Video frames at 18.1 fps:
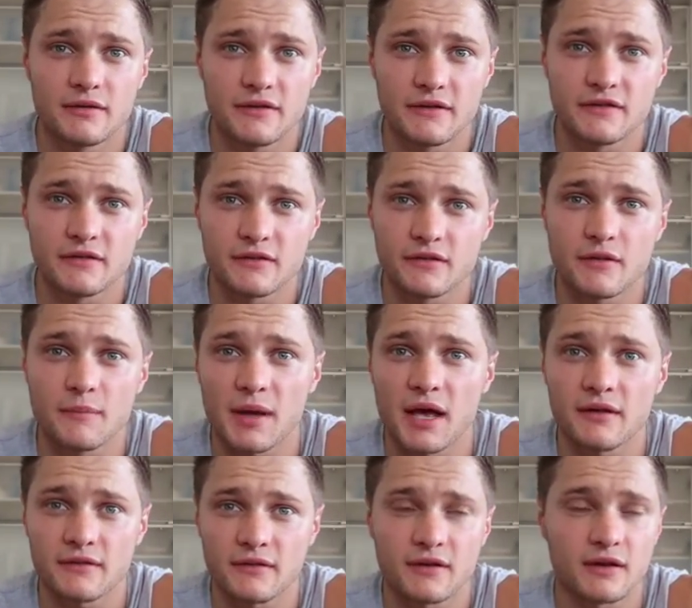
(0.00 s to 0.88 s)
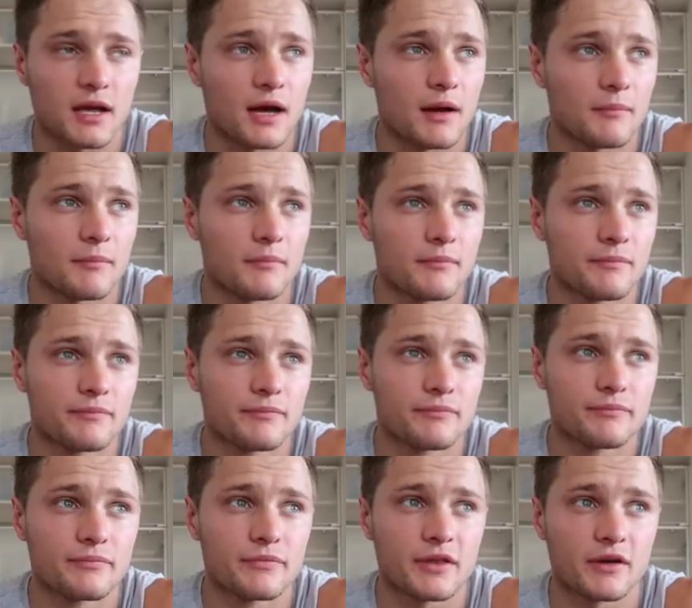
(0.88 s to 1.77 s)
this is about to come,
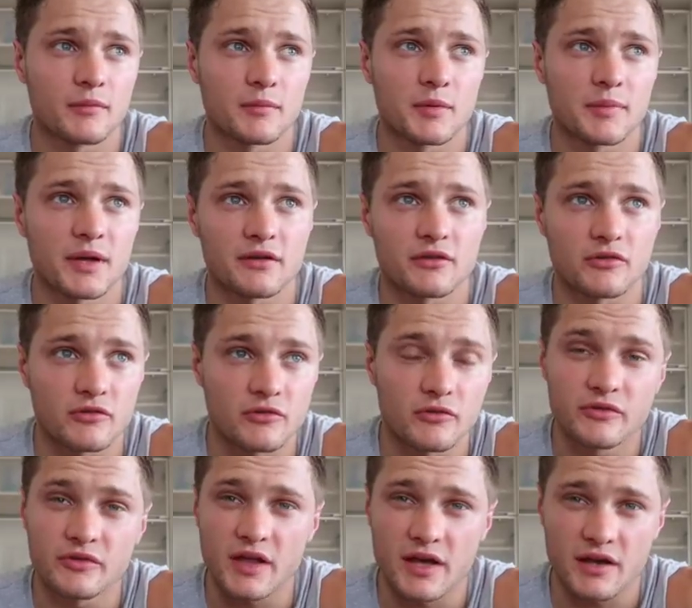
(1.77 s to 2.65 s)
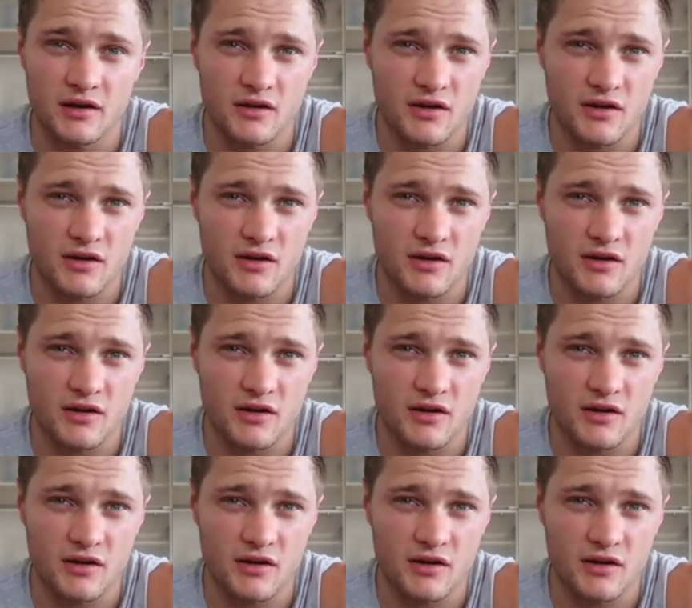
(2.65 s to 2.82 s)
that I'm about to use that,